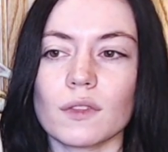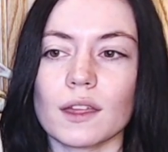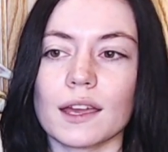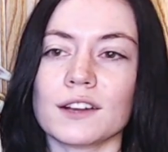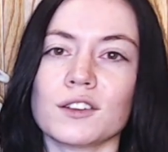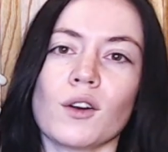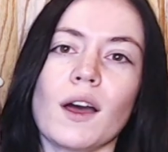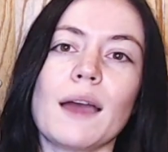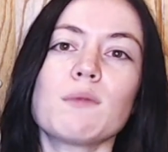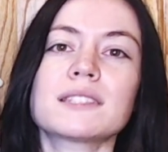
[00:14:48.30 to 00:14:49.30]
I don't know.
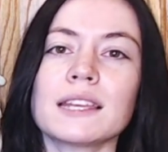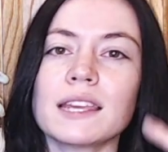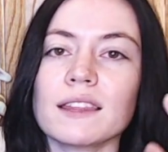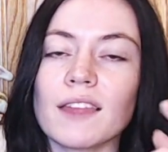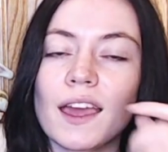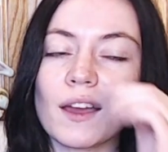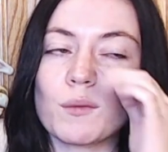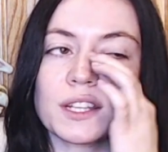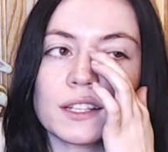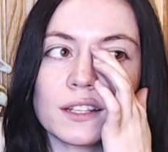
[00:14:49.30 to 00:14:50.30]
I was thinking that
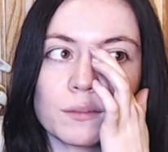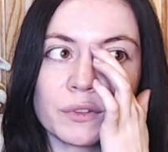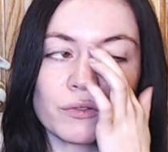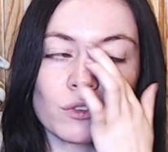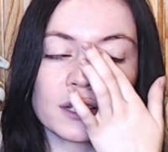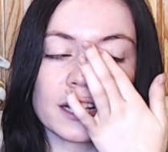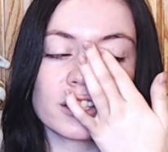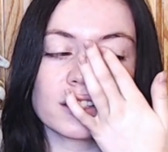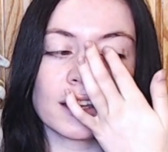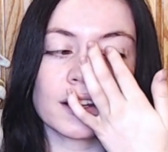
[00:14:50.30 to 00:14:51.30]
when he before Daichi
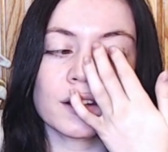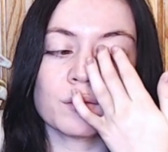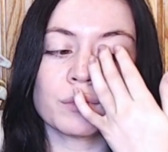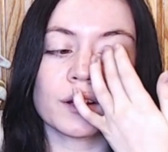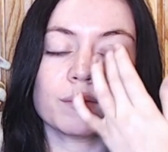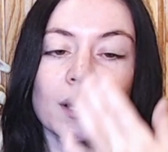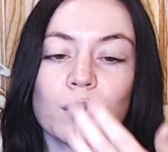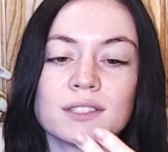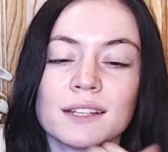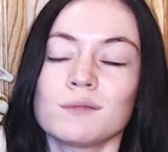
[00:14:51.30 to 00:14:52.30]
said it, but I
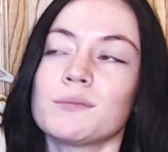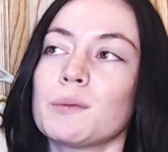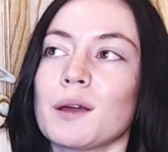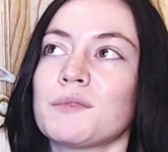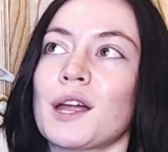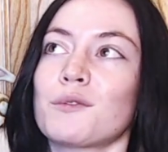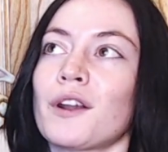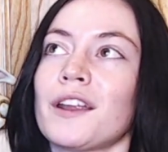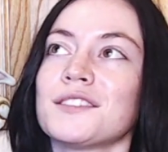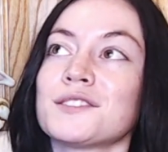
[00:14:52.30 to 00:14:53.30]
was like, maybe I'm not
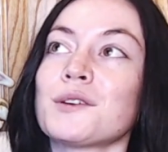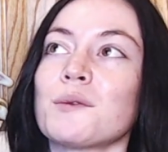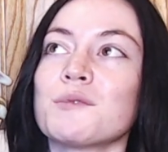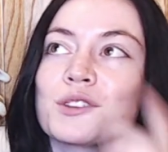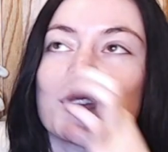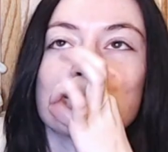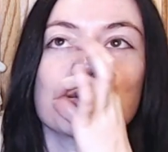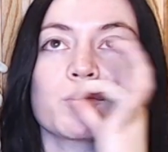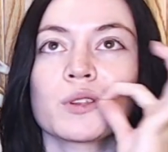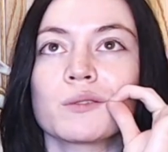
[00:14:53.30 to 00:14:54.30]
right, so I'm just gonna
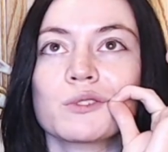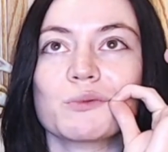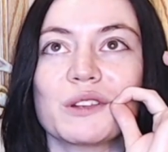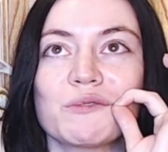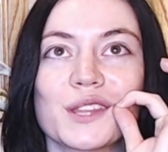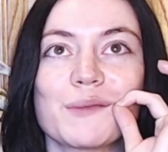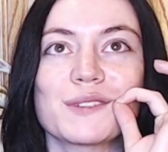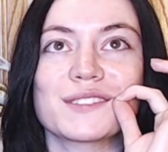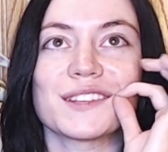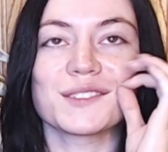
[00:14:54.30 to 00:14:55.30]
zip it and just wait for them to
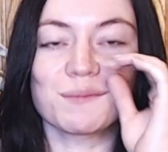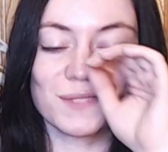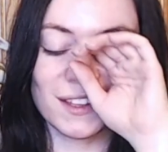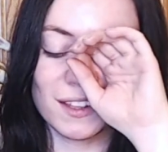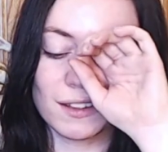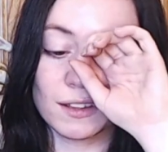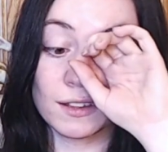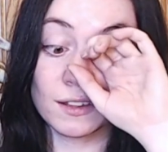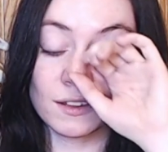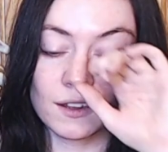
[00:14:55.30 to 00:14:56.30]
say something.
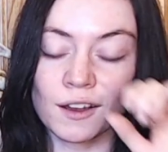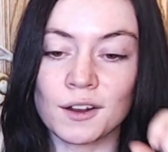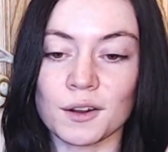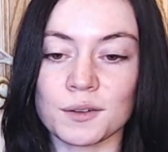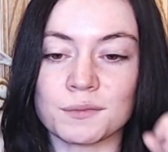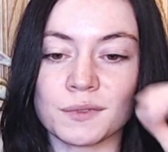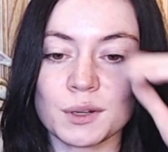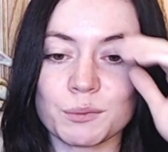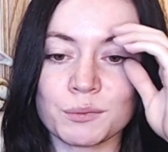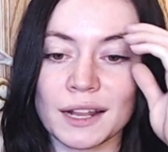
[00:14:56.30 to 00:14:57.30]
Um,
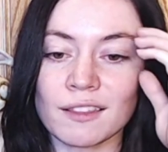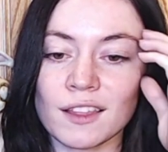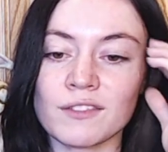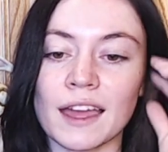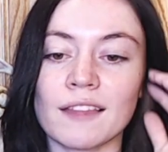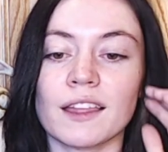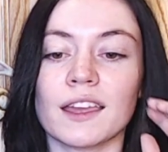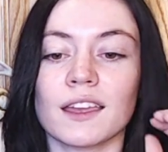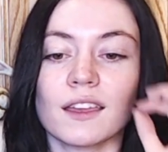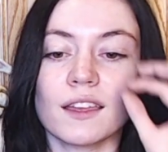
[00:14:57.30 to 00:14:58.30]
but I love that
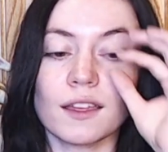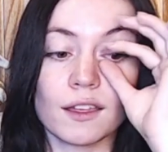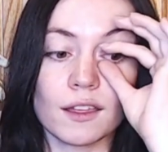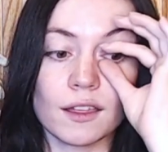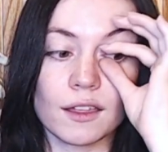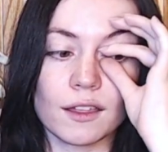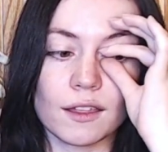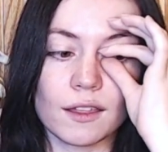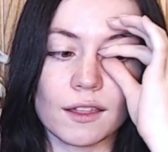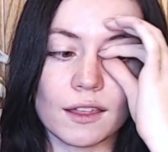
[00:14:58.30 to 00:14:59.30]
like
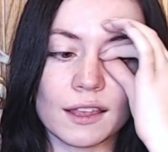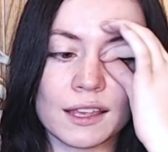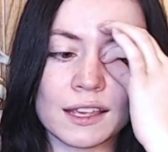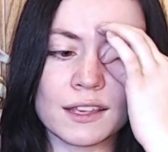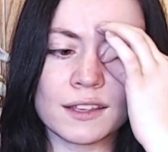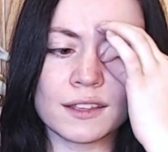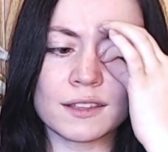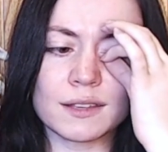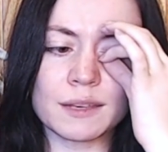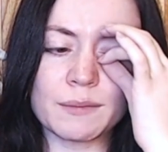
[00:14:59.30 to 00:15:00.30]
he
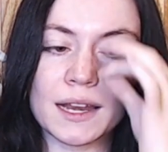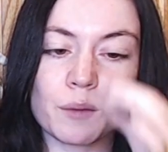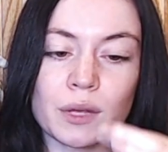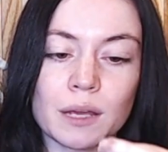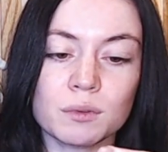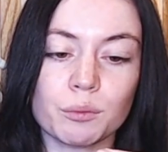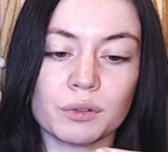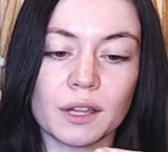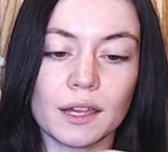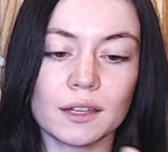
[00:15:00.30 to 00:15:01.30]
he may not be able to
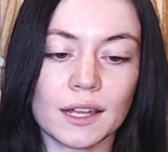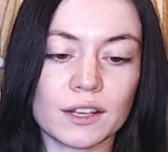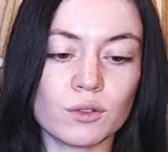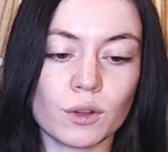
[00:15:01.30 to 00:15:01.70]
play. I knew there